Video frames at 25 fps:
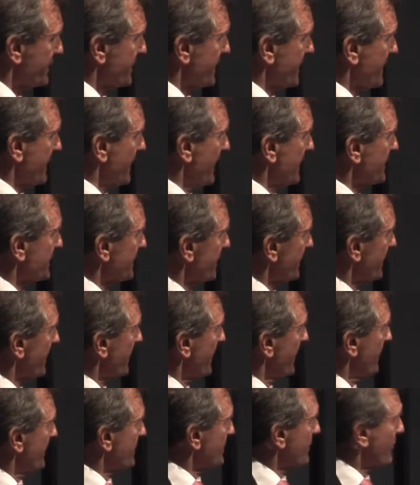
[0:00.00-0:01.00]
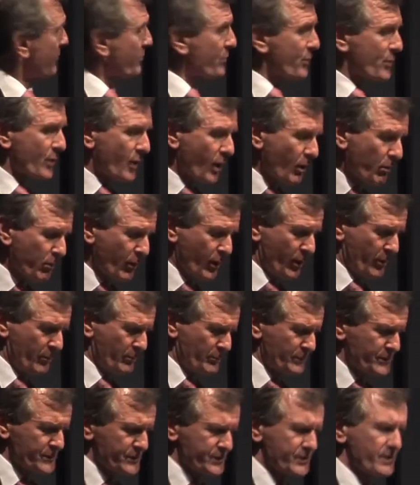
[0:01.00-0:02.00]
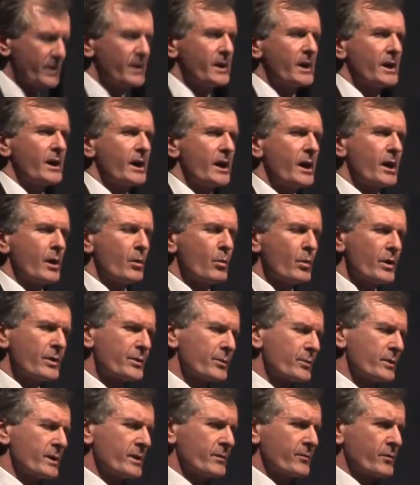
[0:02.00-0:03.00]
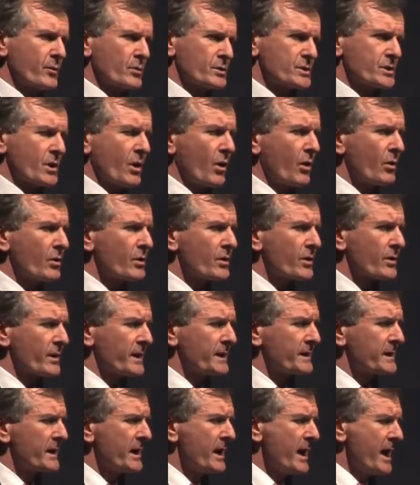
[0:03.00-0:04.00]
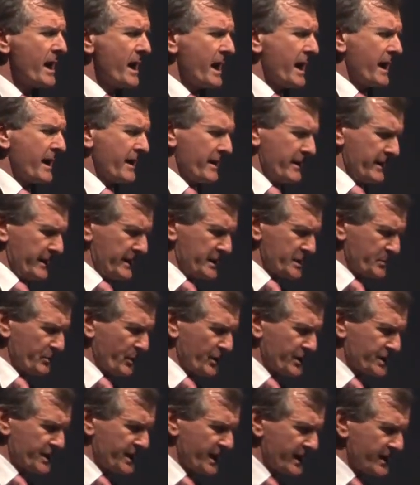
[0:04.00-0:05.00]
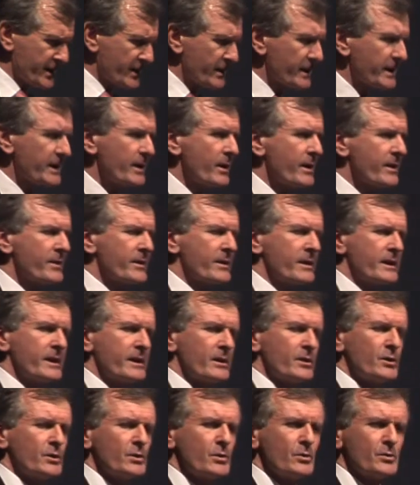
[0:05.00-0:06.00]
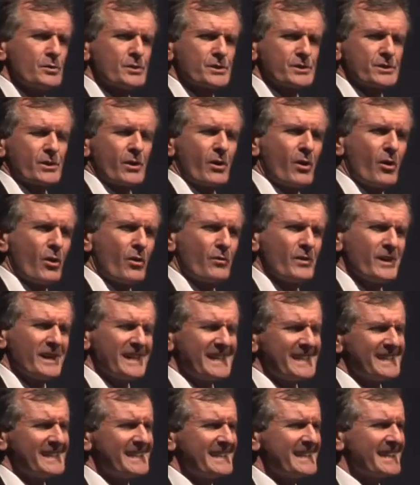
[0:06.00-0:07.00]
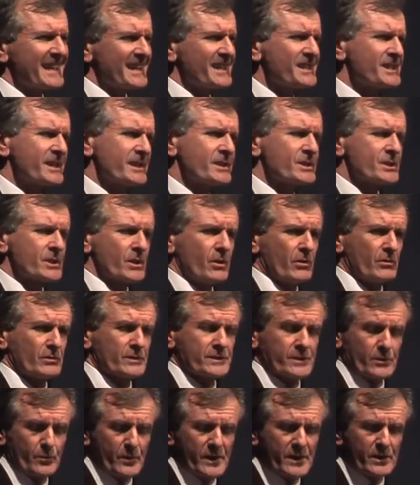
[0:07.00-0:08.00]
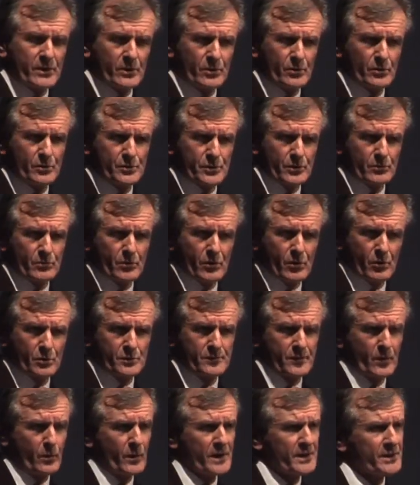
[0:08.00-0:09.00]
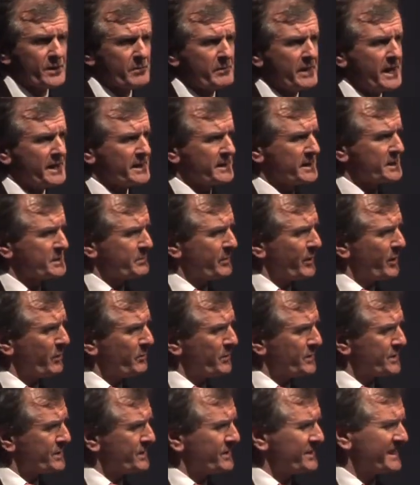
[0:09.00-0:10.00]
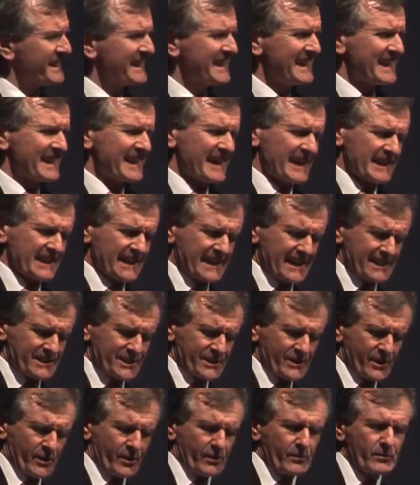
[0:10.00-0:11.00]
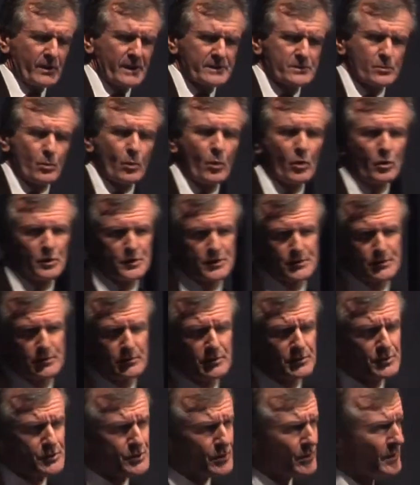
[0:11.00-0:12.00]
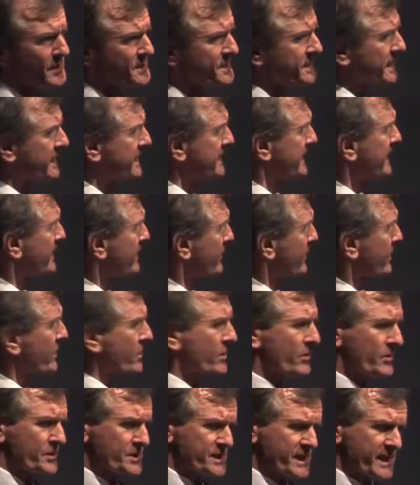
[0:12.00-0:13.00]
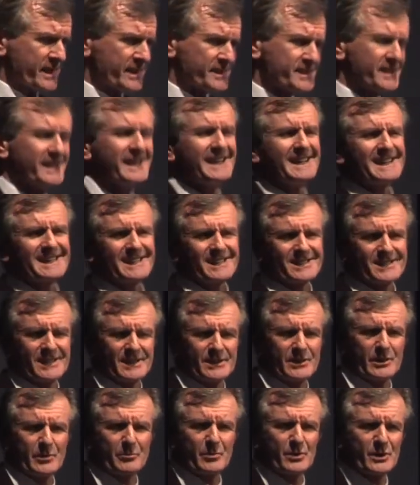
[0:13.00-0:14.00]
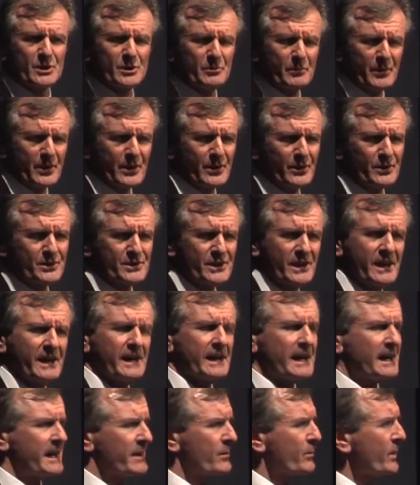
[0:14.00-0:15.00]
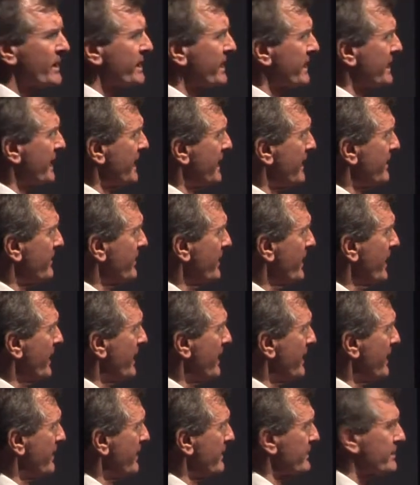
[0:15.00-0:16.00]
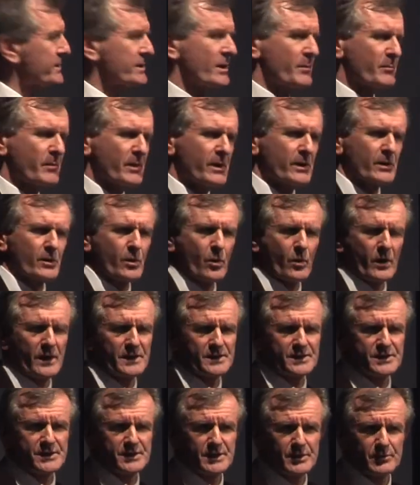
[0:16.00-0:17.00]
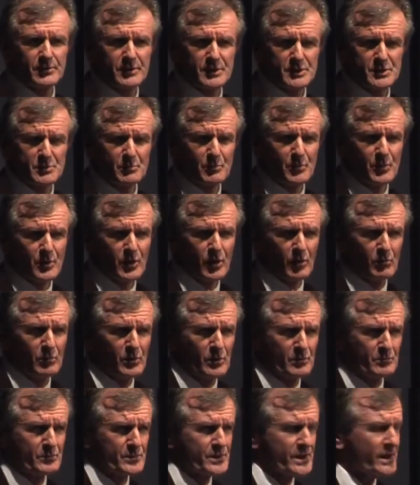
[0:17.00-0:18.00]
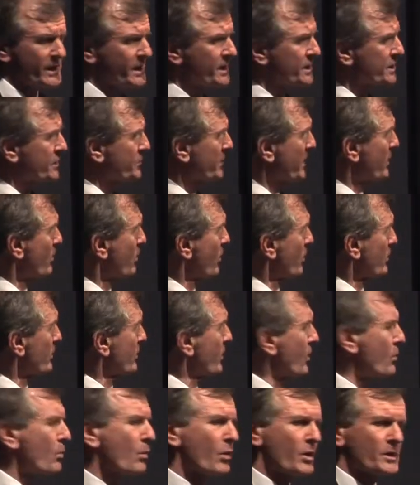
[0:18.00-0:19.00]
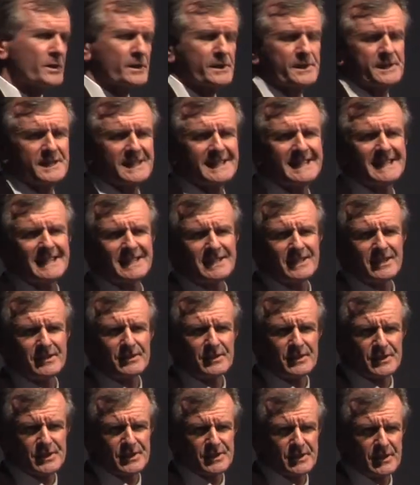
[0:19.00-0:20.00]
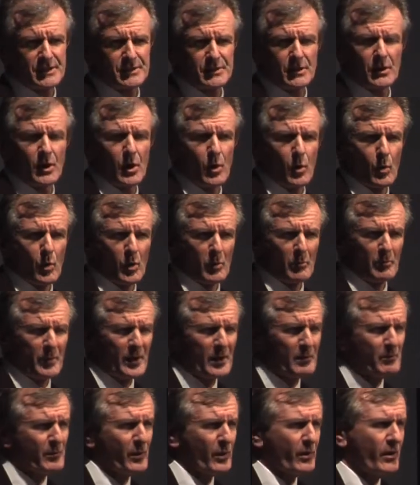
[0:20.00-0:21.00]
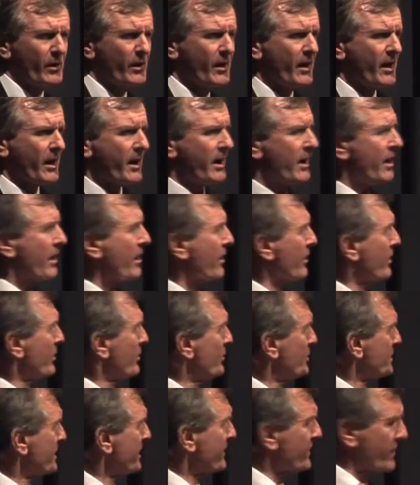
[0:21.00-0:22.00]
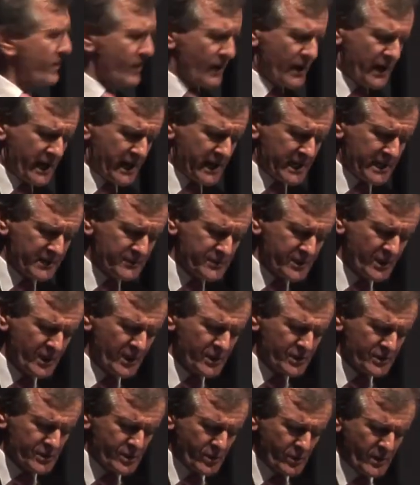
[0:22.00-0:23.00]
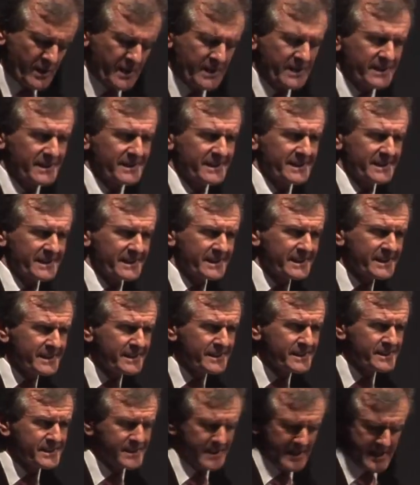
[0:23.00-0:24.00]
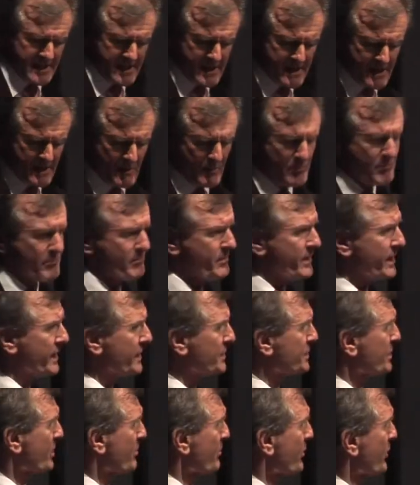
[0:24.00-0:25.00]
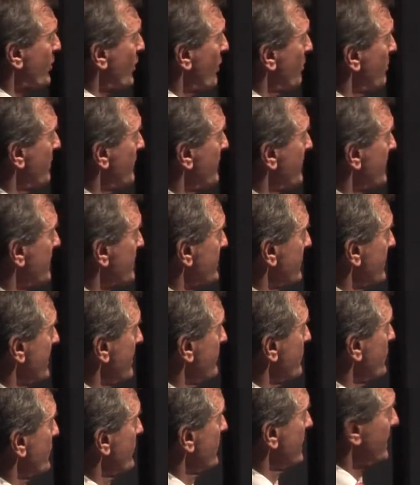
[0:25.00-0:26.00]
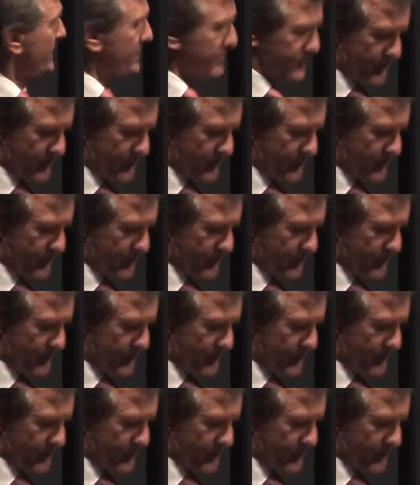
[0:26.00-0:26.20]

is a classic case of problems with reinforced concrete, and it's particularly the use of de-icing salts that we use on roads for winter maintenance purposes. That gets down, that's washed through the joints, it gets into the crossheads, gets into the bridge piers, and we can have some quite serious problems. So we don't want it to get to this state where people are losing their lives. So it is a major problem. That's what I'm really